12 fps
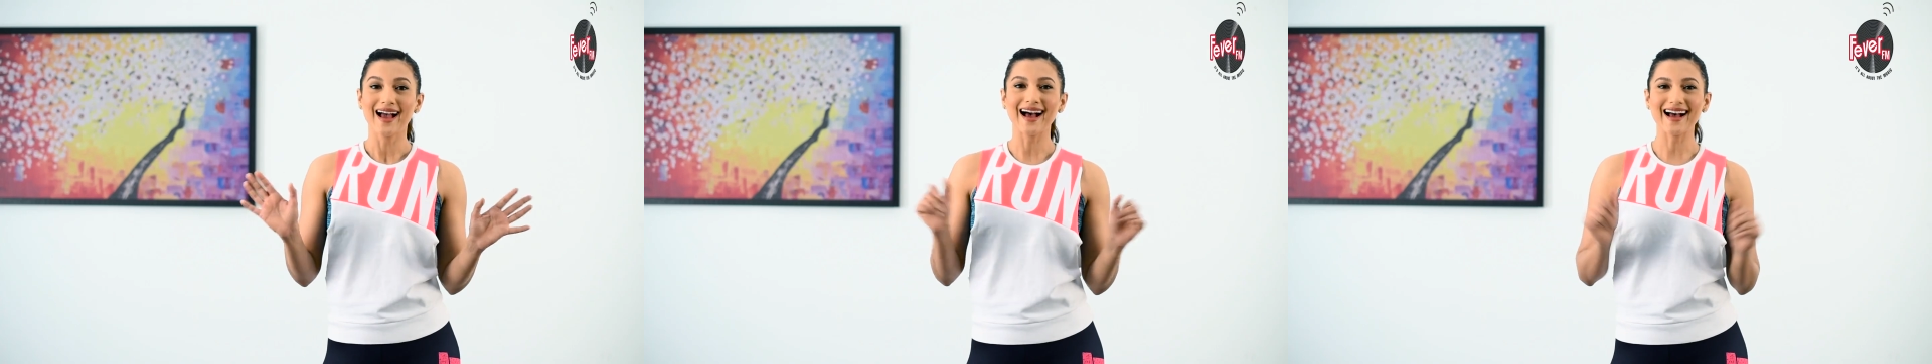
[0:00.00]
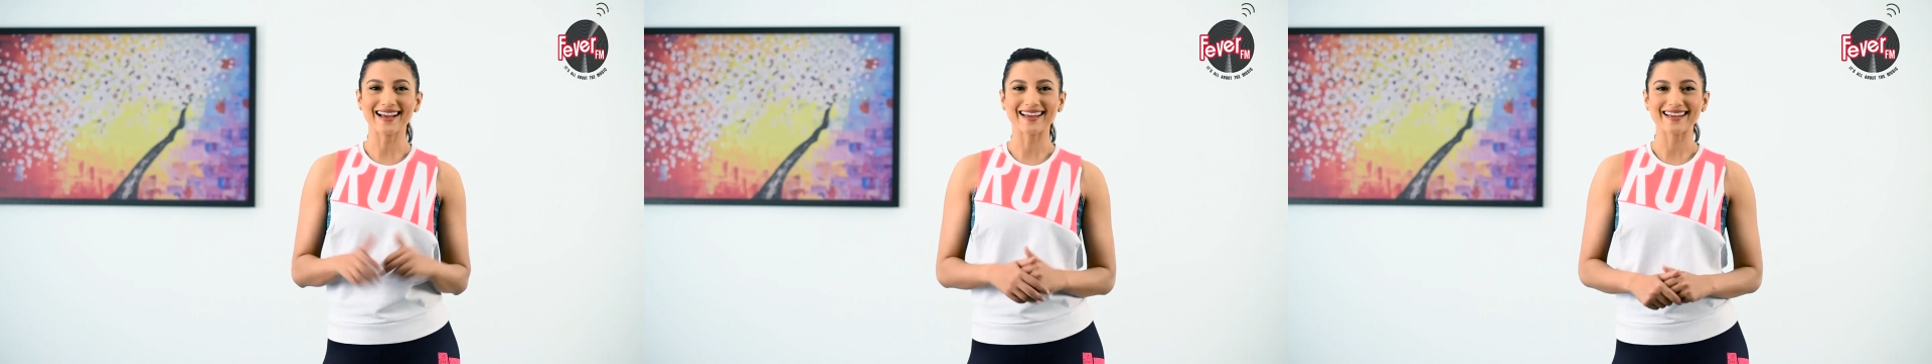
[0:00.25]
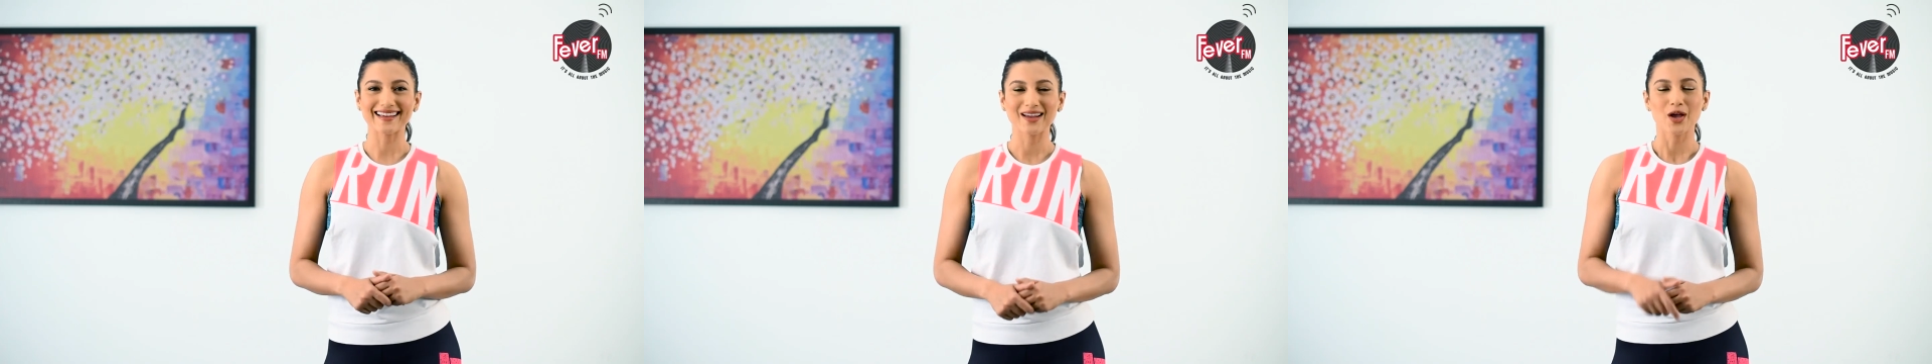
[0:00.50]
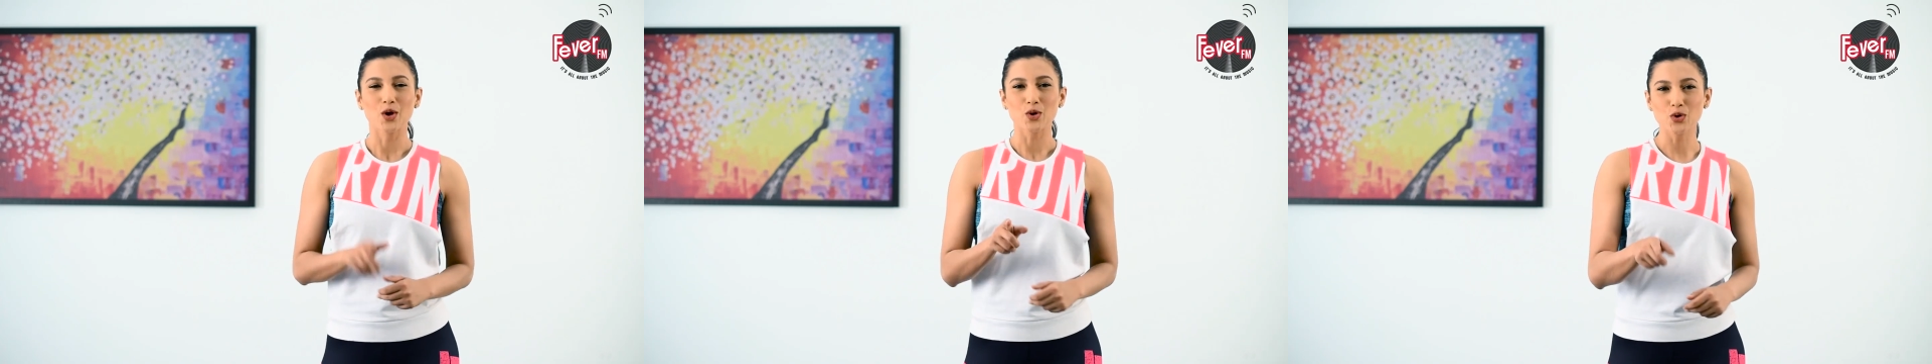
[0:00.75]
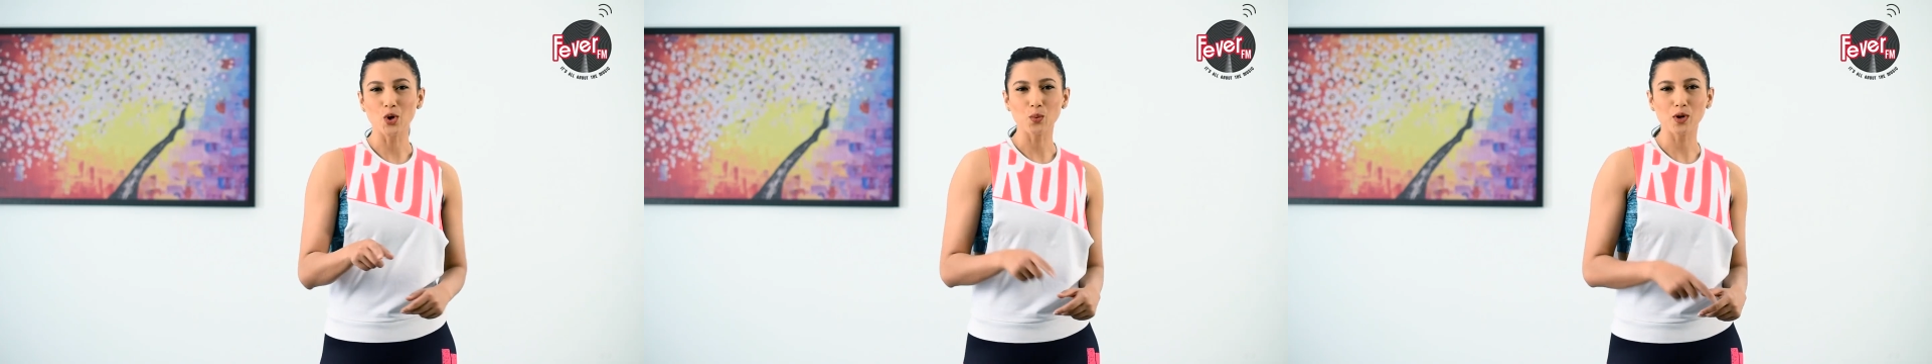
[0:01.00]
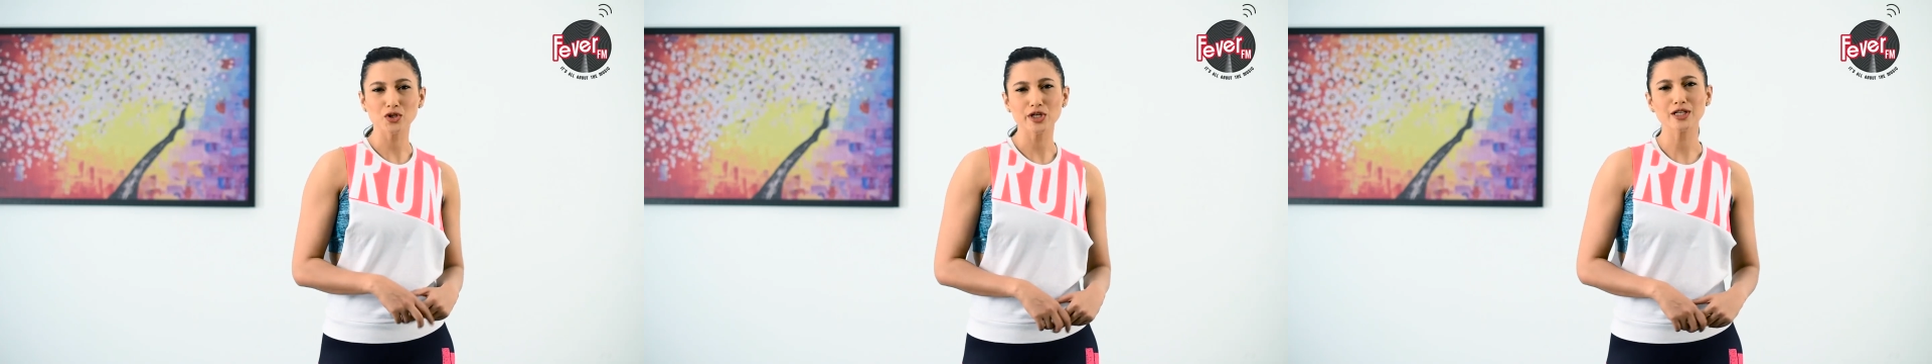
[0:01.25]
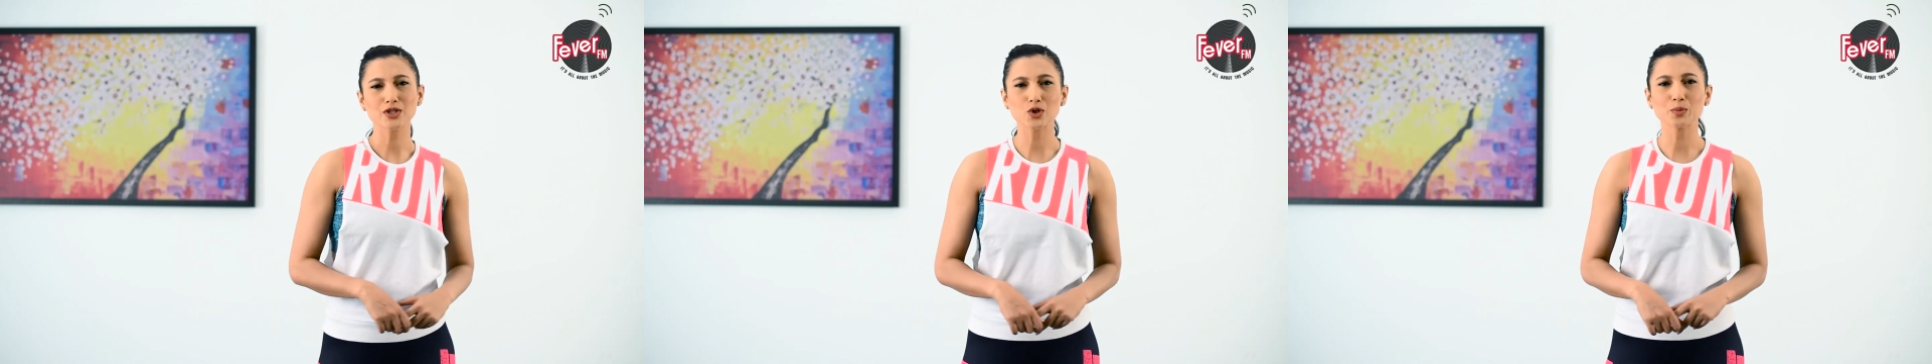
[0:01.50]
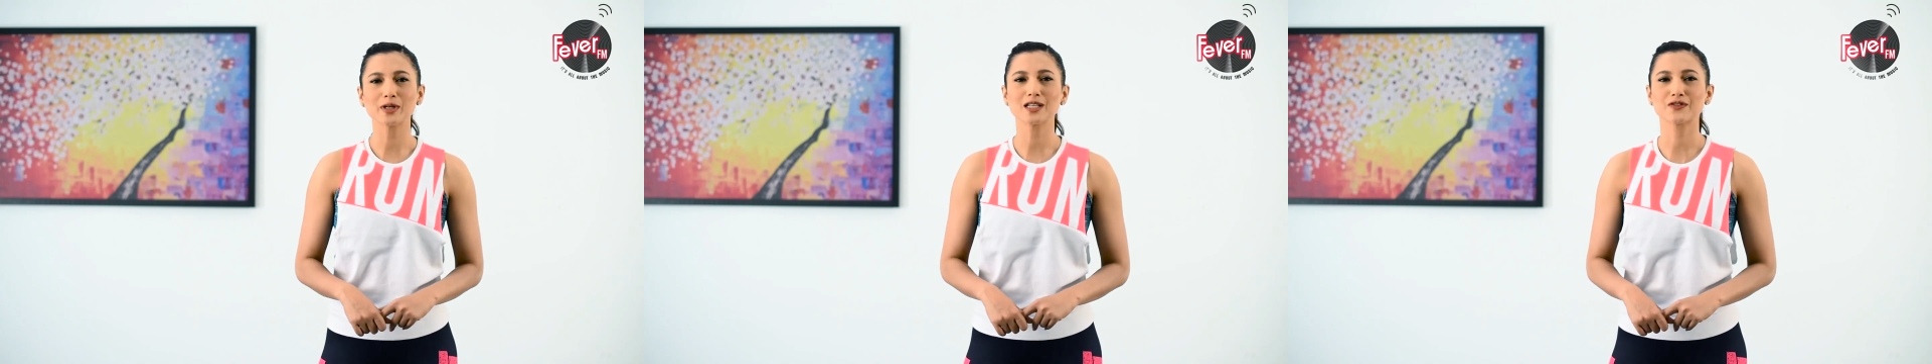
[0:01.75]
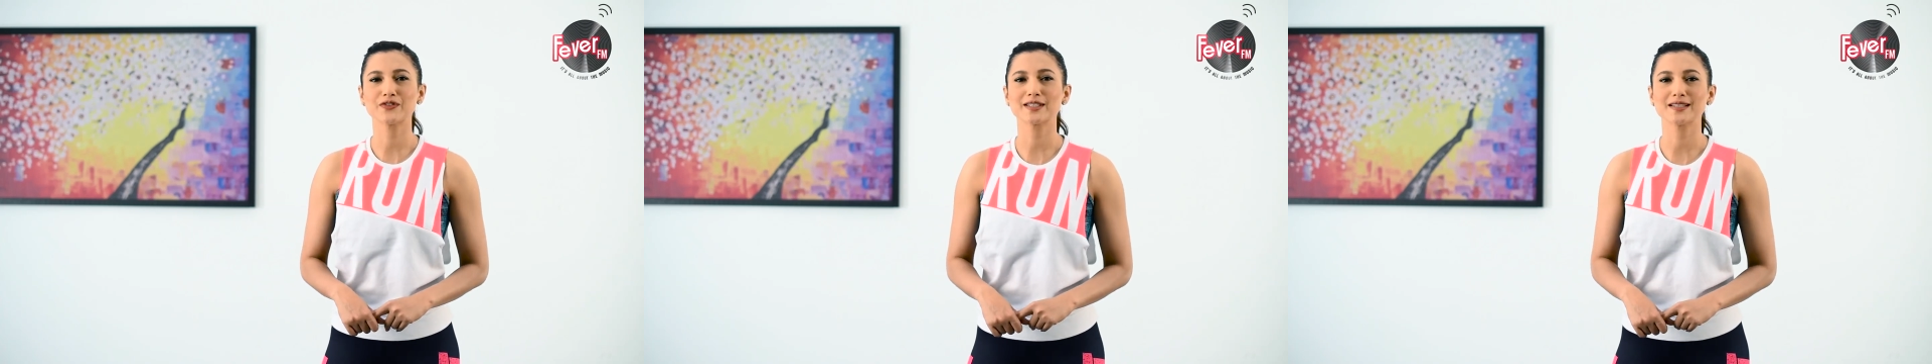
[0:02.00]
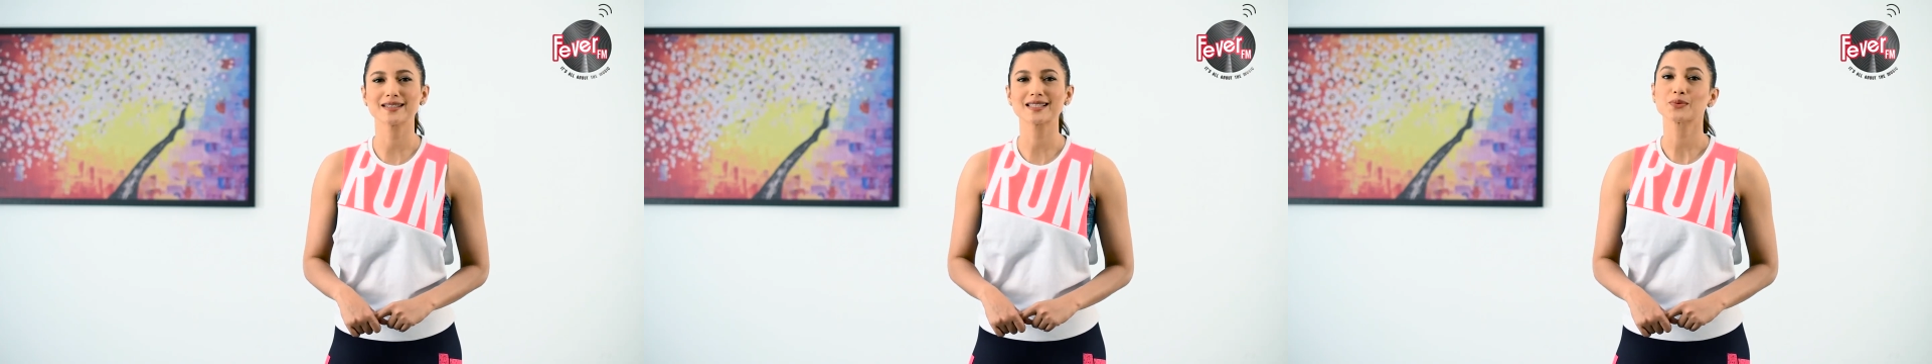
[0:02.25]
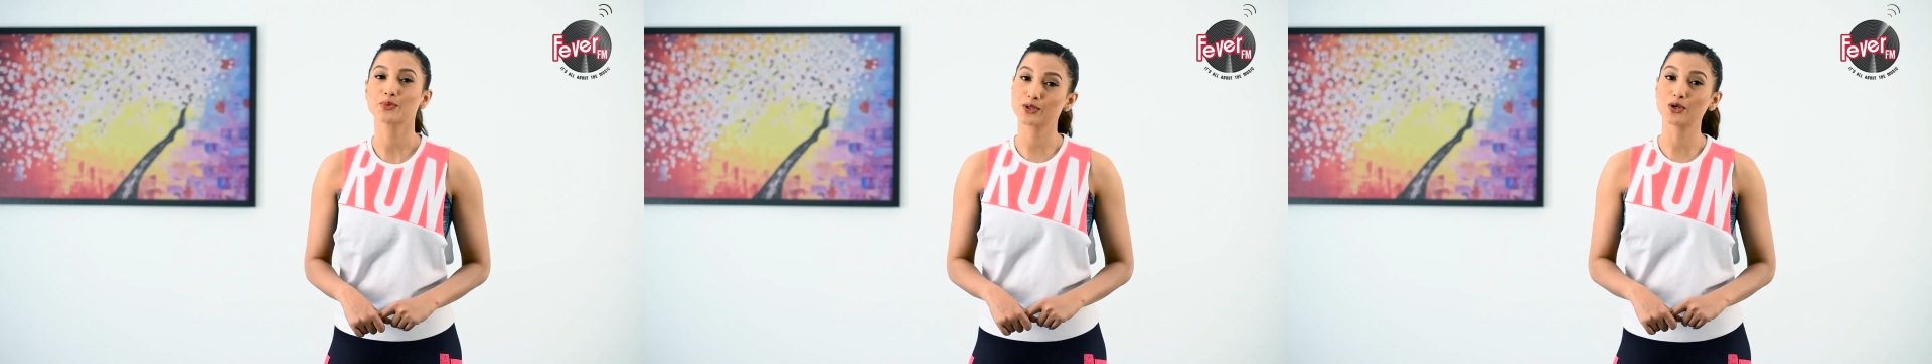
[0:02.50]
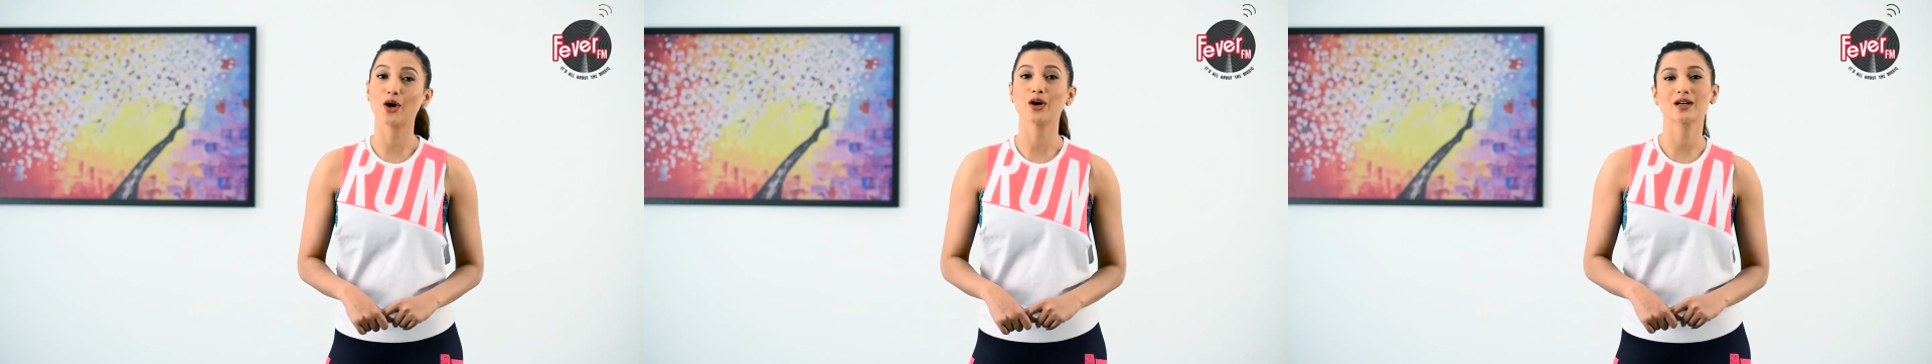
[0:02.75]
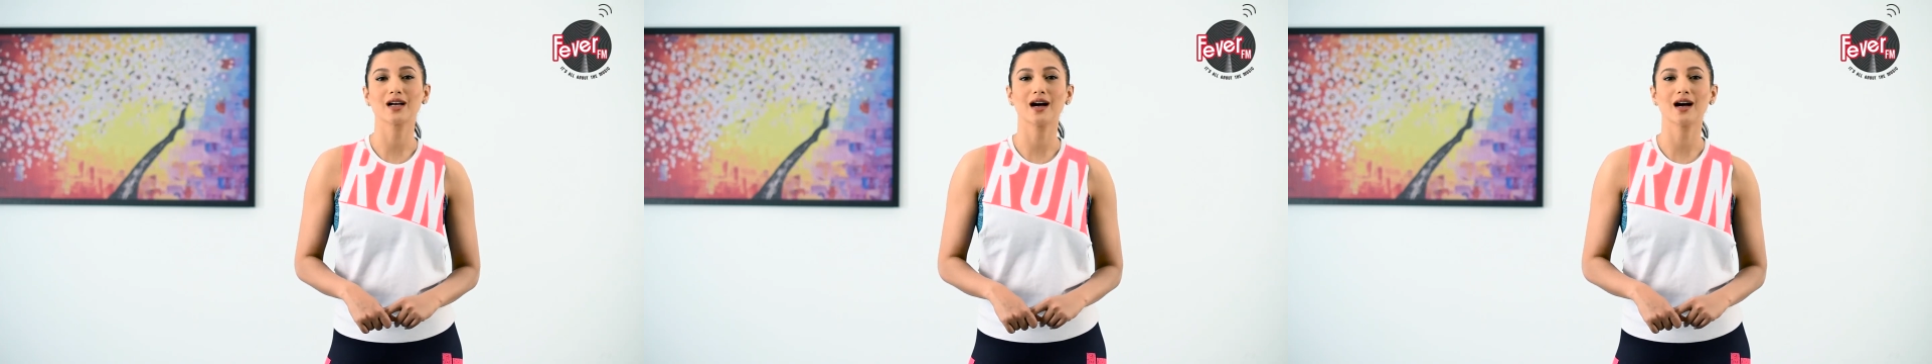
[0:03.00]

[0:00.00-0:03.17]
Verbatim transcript: Hi, you're watching 2 Minutes Fitness with Gauhar